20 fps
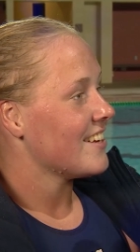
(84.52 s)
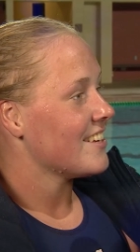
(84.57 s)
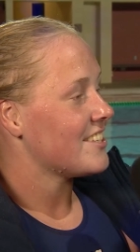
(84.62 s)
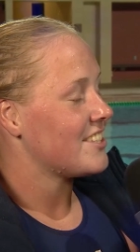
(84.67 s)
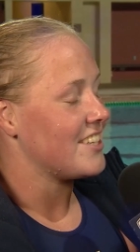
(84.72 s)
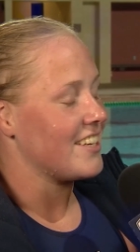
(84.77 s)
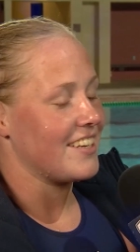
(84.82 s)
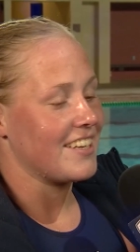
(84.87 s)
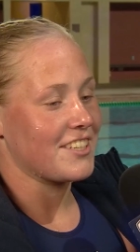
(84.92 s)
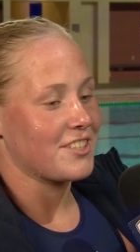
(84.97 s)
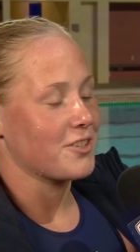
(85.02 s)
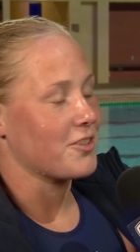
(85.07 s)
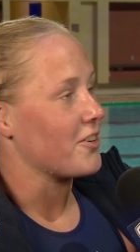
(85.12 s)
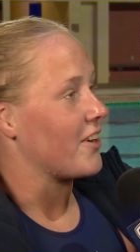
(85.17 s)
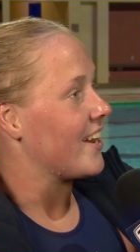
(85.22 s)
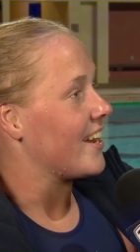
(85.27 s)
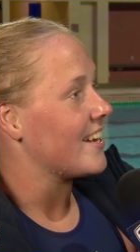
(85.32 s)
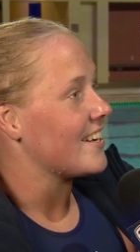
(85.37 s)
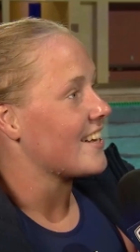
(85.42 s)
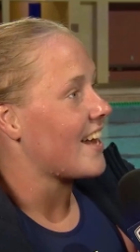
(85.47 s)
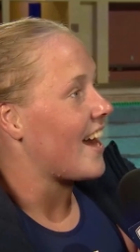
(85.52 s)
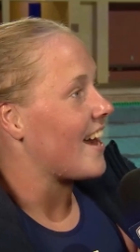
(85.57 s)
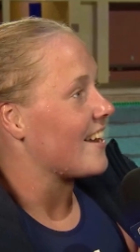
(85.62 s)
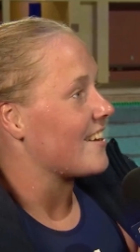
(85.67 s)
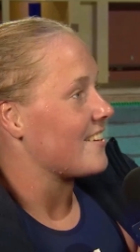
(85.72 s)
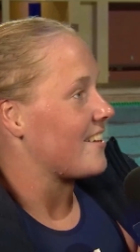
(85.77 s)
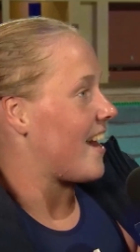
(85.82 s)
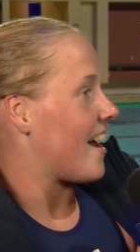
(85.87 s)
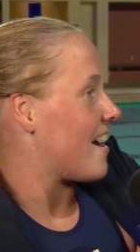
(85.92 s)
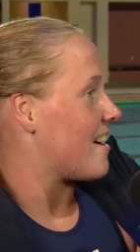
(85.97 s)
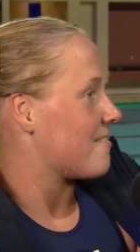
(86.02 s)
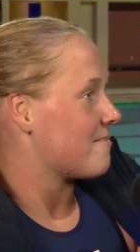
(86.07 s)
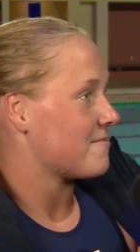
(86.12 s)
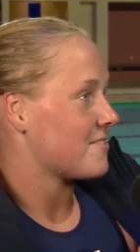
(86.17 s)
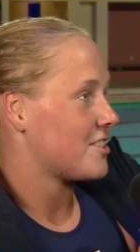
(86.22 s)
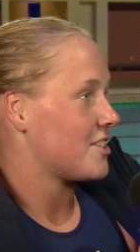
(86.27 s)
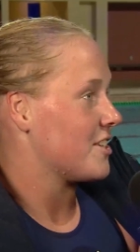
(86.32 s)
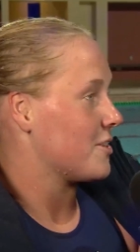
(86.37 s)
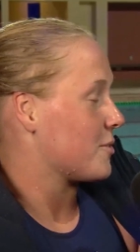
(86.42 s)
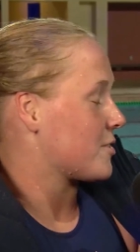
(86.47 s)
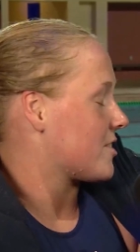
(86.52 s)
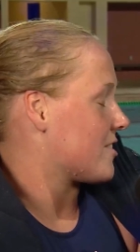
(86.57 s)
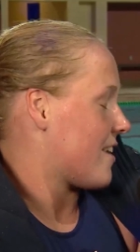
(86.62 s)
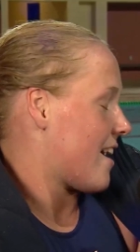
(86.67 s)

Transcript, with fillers: She did great. I yeah, she was